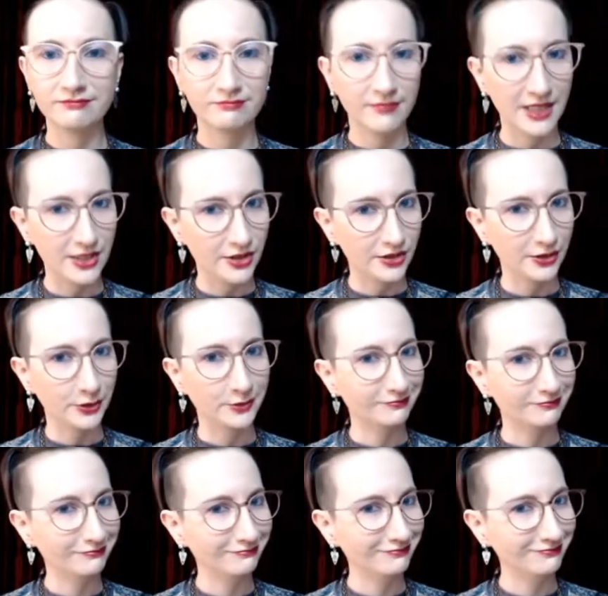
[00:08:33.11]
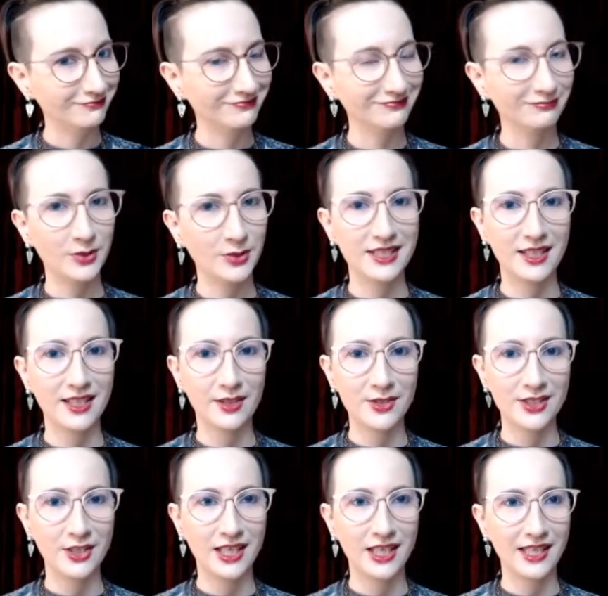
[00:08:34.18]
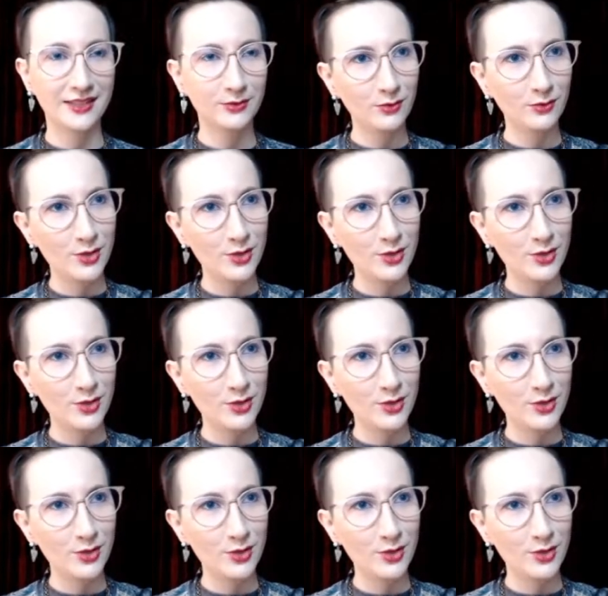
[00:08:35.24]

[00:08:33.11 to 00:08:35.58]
Me mm-hmm. too. Yeah, I worked... Uh,